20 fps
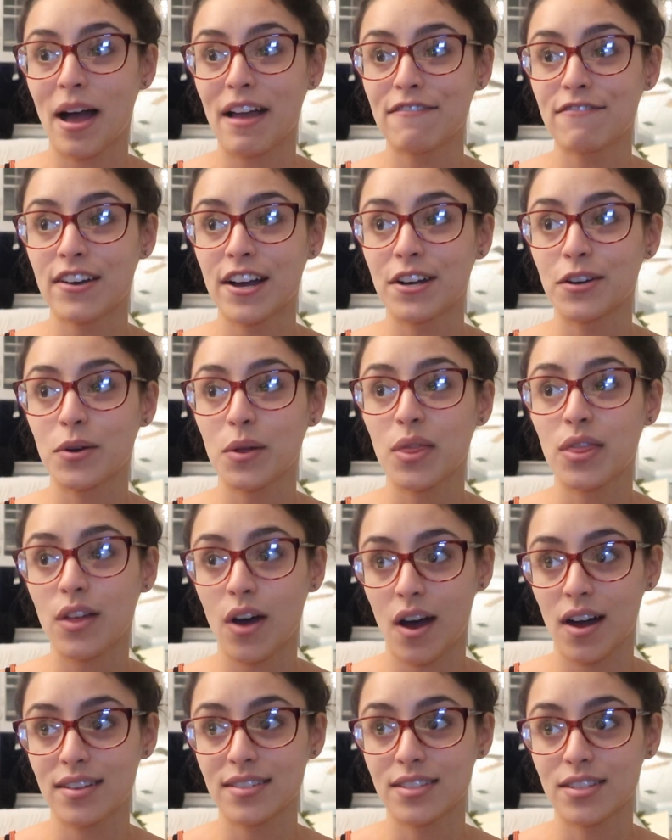my final
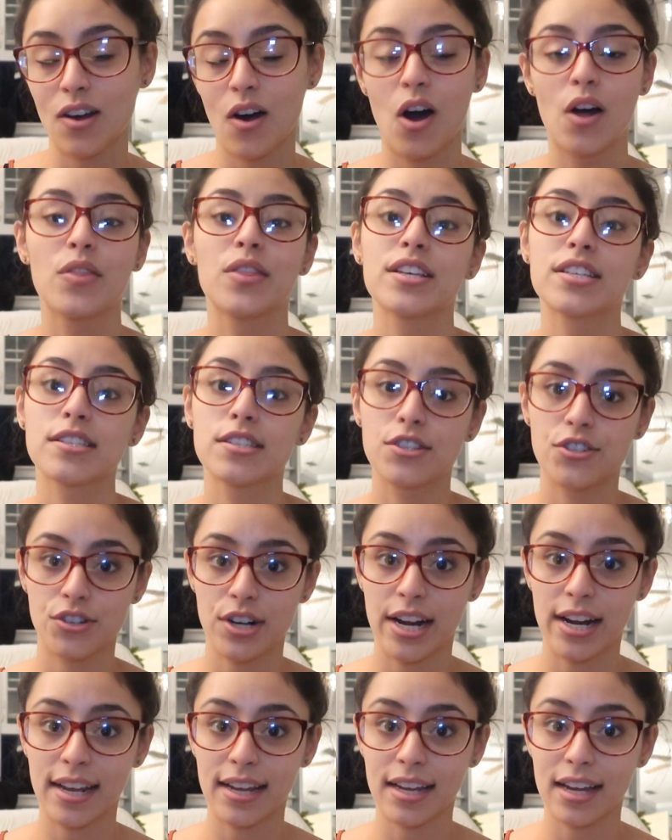thoughts on this
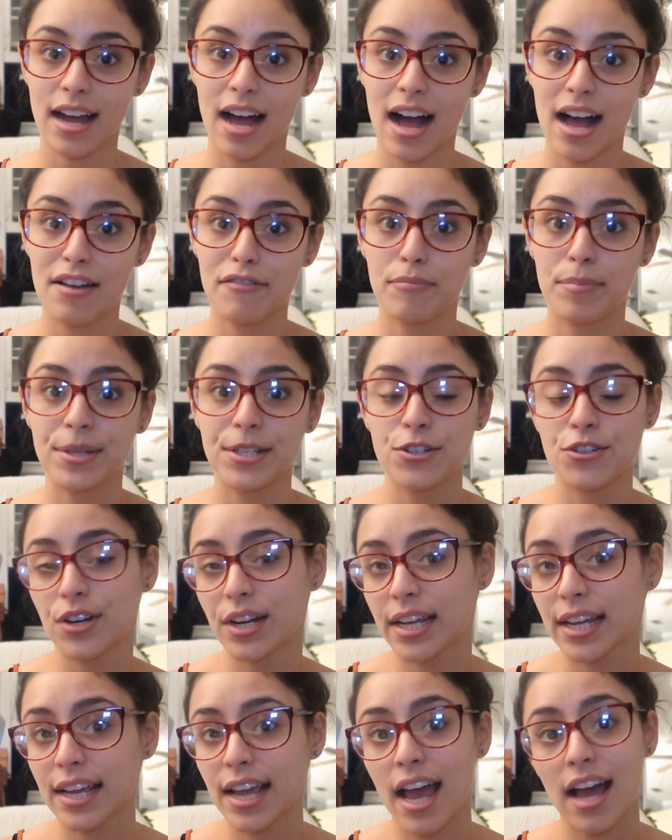drink. I've been
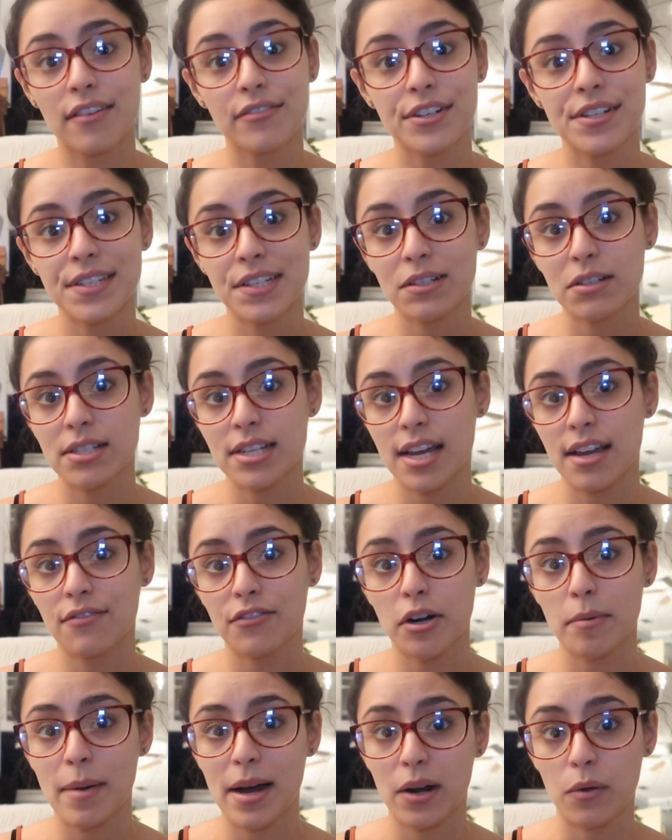drinking it every single day
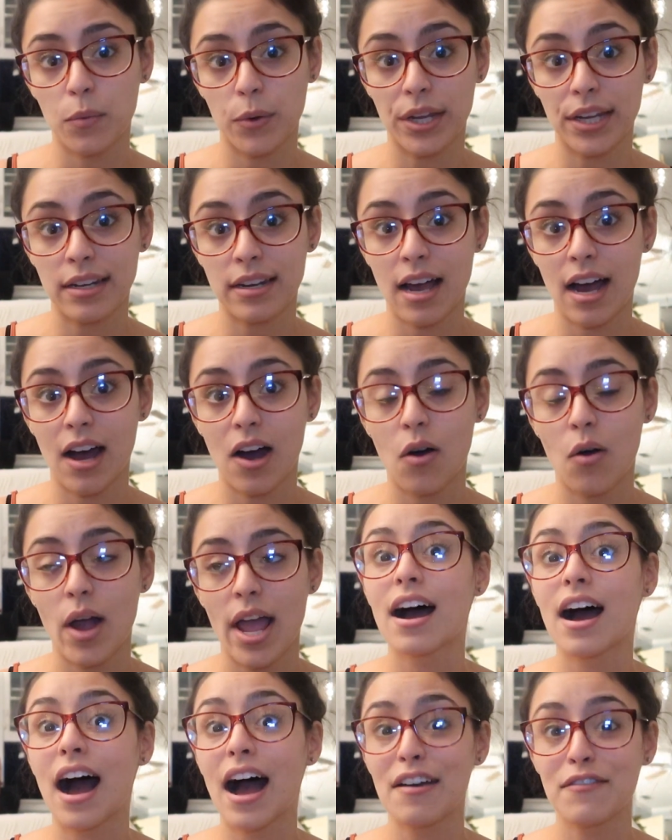for about a week now.
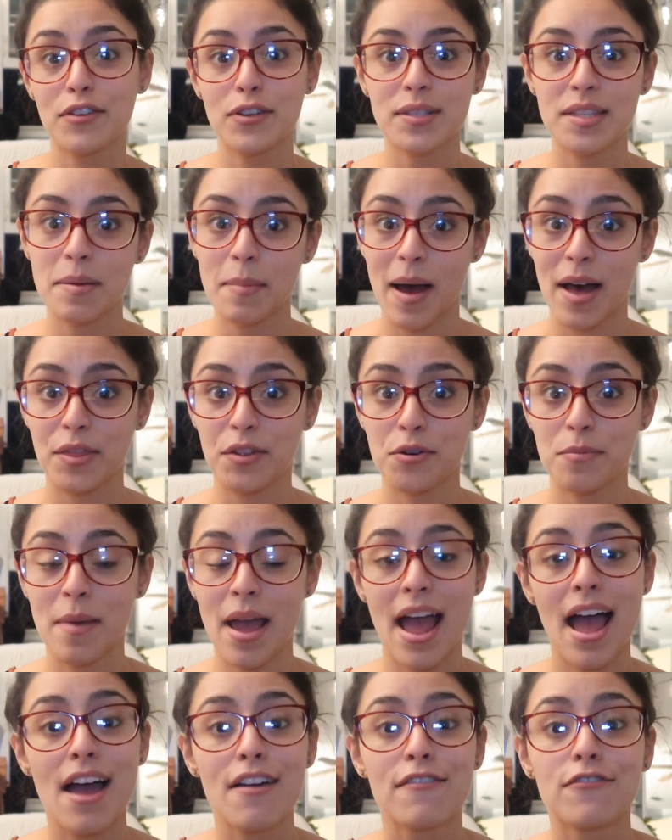I've used the bathroom
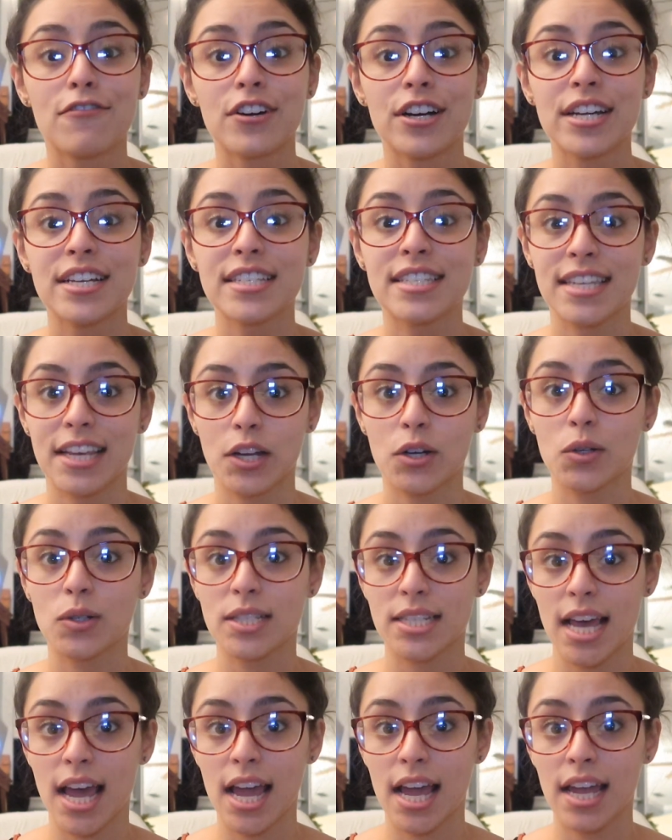every single
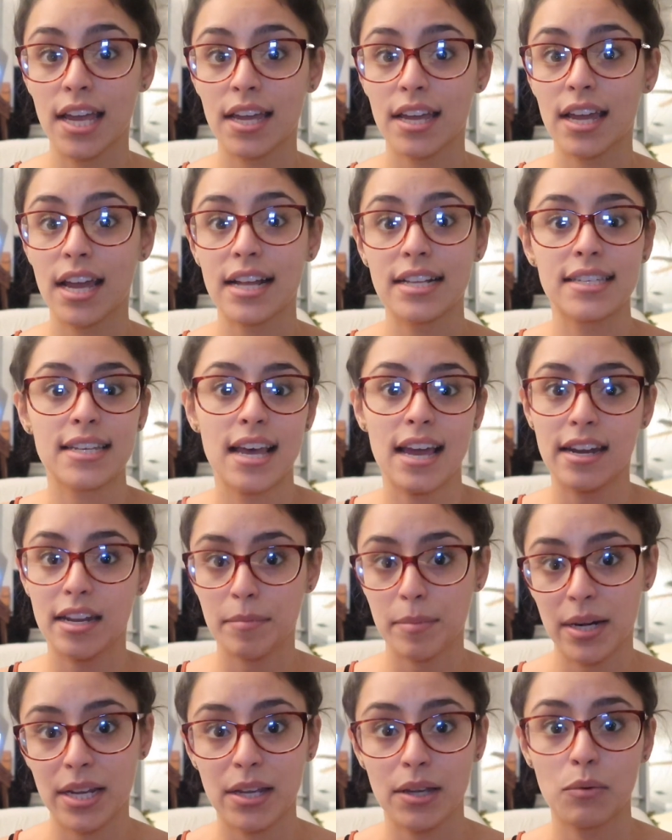day, and to
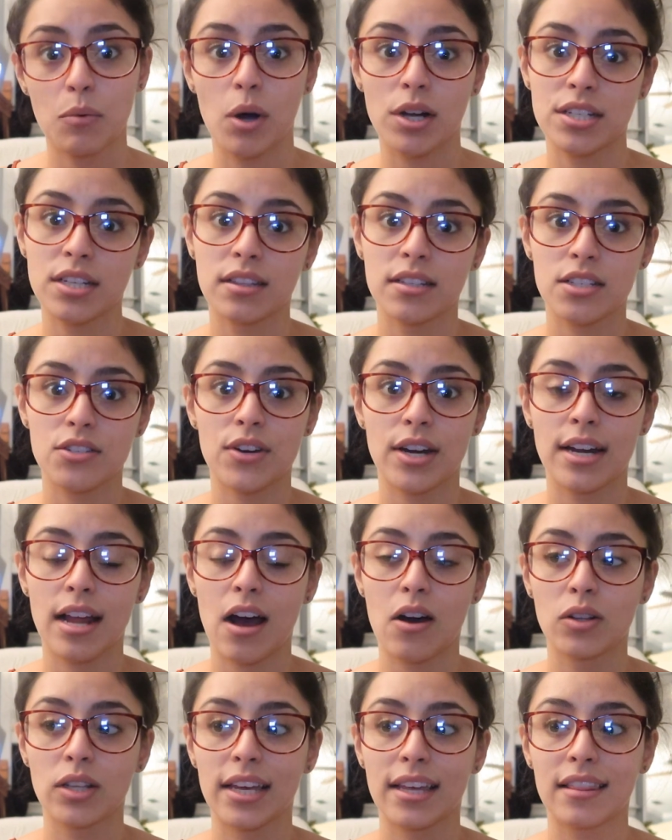anybody watching this right
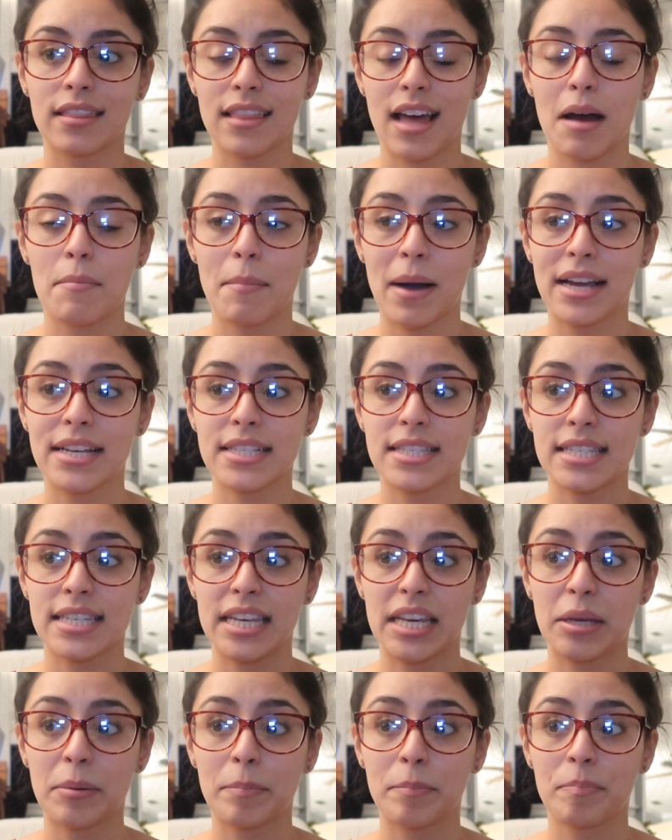now, like that might
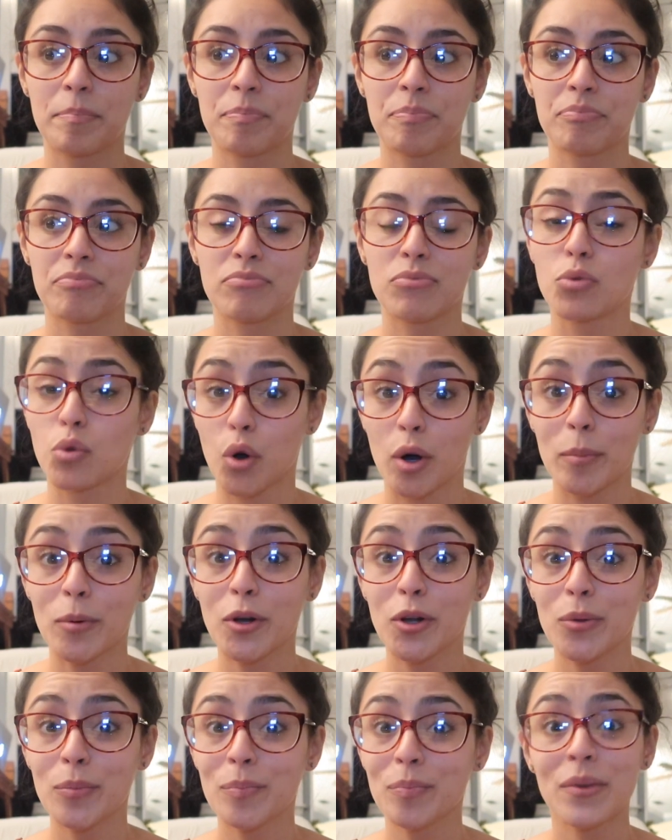seem
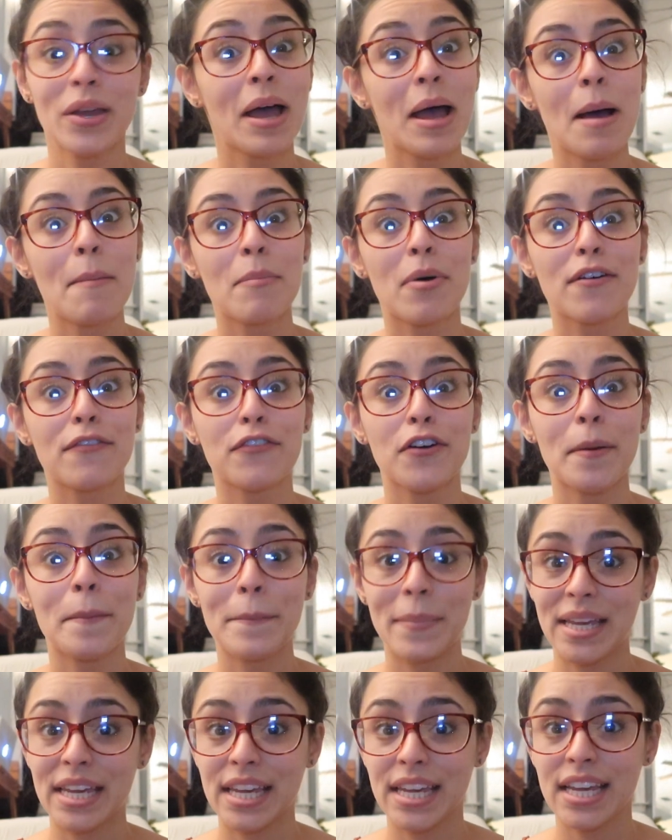normal, but for
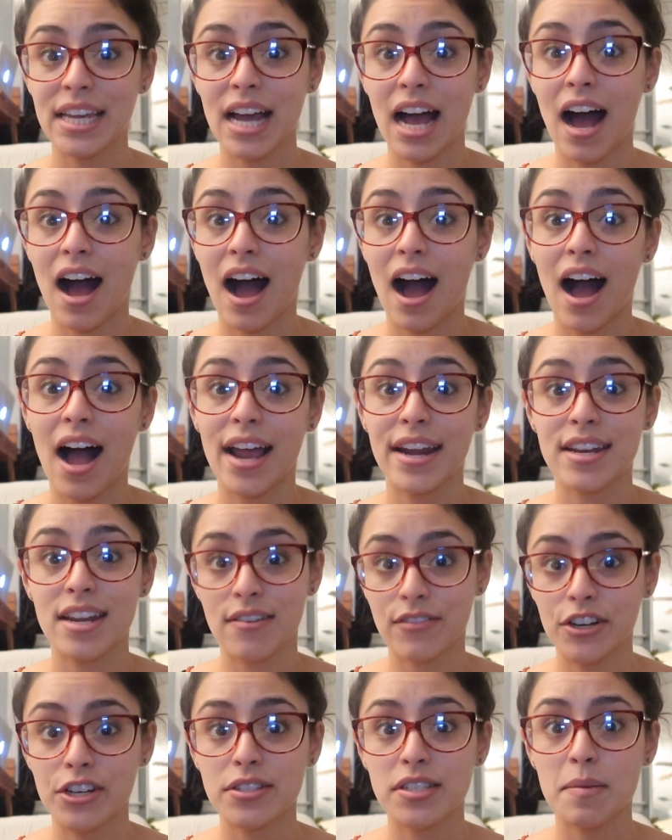me, I
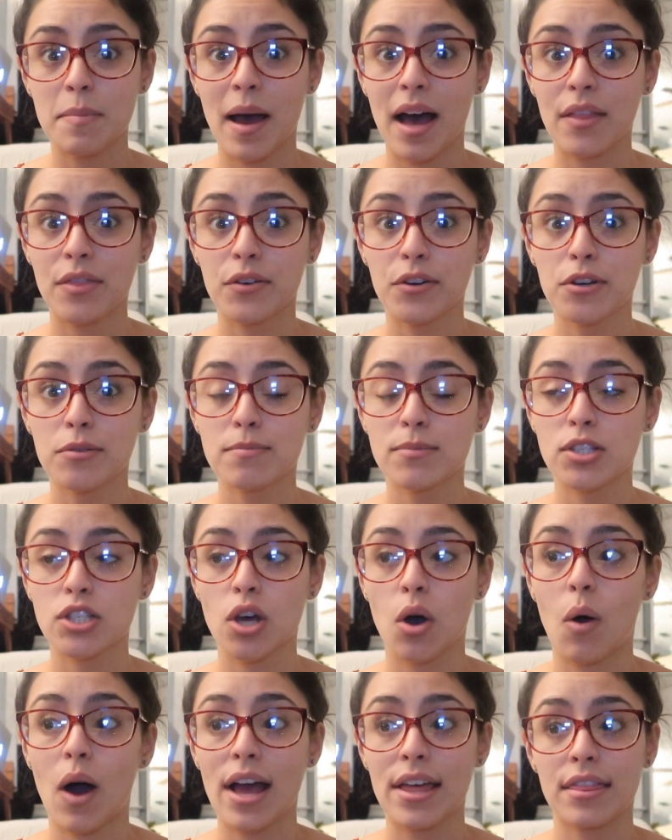never use the bathroom,
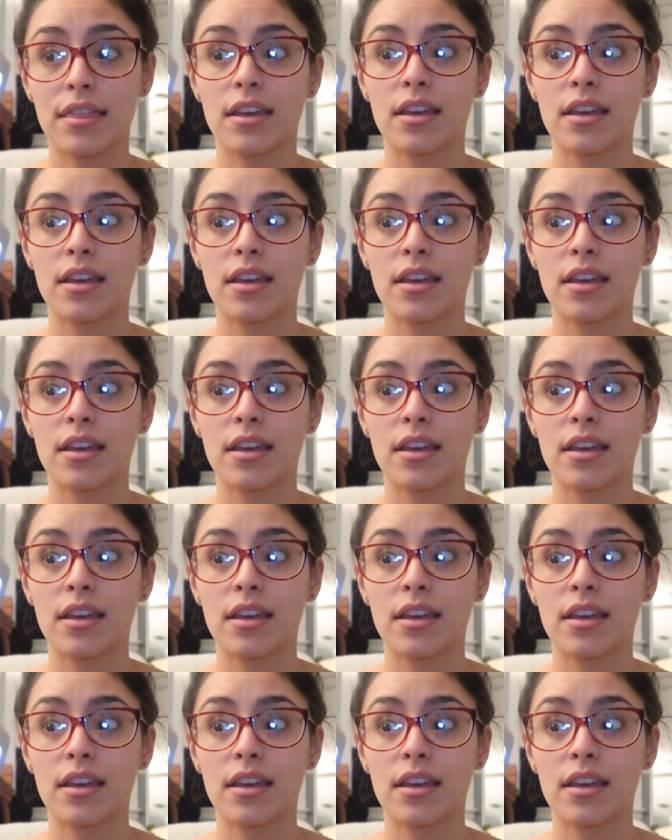so I